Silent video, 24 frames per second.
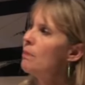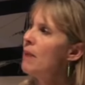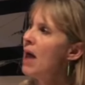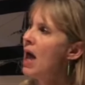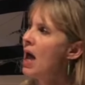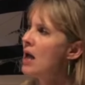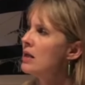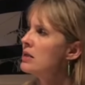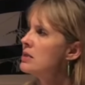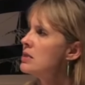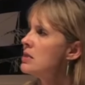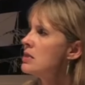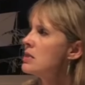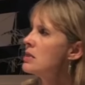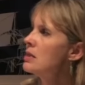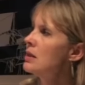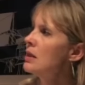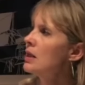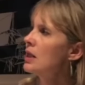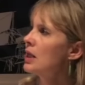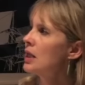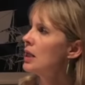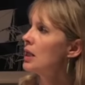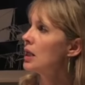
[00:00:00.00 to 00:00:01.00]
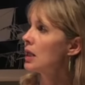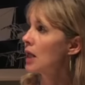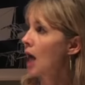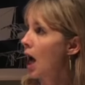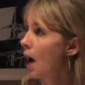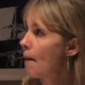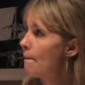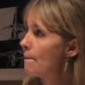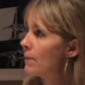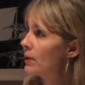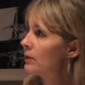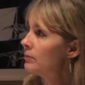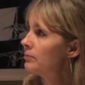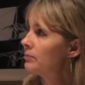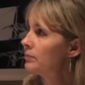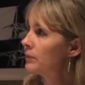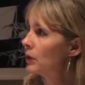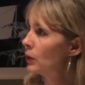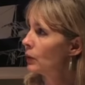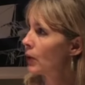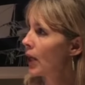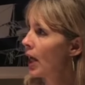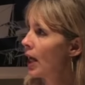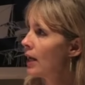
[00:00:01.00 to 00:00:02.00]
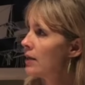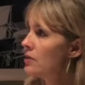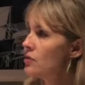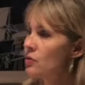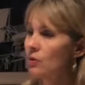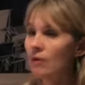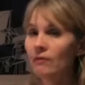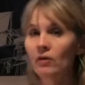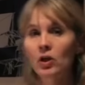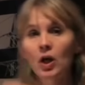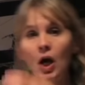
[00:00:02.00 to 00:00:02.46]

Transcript: pens in a cup, okay? So you have a